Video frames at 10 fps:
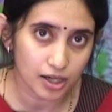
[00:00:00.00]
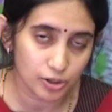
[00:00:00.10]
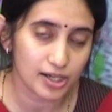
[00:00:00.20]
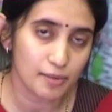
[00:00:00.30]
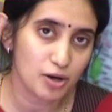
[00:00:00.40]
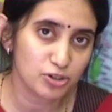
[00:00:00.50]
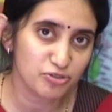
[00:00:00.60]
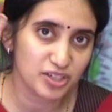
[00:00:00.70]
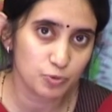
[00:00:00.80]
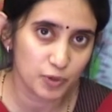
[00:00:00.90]
you'll come out
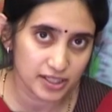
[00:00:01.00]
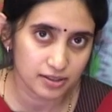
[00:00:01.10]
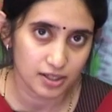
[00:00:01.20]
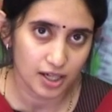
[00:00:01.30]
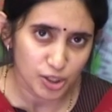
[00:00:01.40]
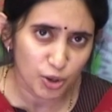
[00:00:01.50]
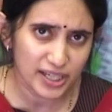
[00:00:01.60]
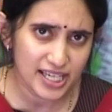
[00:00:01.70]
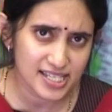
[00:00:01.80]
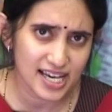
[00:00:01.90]
of it with
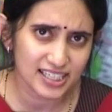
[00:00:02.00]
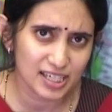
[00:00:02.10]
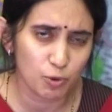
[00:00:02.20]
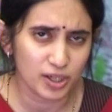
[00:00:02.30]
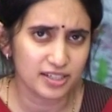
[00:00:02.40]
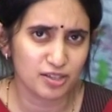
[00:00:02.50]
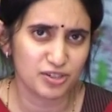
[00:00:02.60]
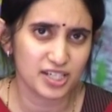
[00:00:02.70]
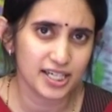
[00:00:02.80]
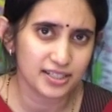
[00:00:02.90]
knowing exactly what the
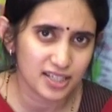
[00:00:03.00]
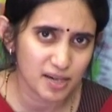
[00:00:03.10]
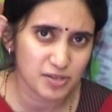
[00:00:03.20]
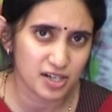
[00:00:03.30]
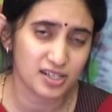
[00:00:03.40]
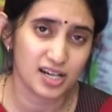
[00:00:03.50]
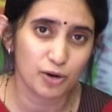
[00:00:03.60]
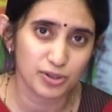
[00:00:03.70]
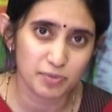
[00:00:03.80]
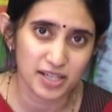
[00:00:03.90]
different data types are and
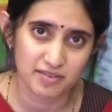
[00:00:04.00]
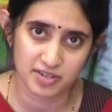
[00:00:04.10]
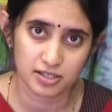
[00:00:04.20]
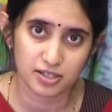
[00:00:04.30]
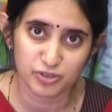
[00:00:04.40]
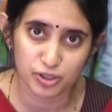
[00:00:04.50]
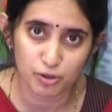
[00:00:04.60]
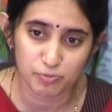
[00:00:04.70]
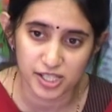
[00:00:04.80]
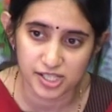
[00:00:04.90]
how they behave under different
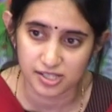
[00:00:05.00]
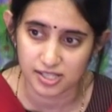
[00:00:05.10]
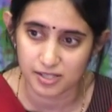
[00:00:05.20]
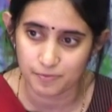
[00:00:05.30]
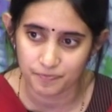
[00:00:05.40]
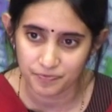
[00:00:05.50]
operations.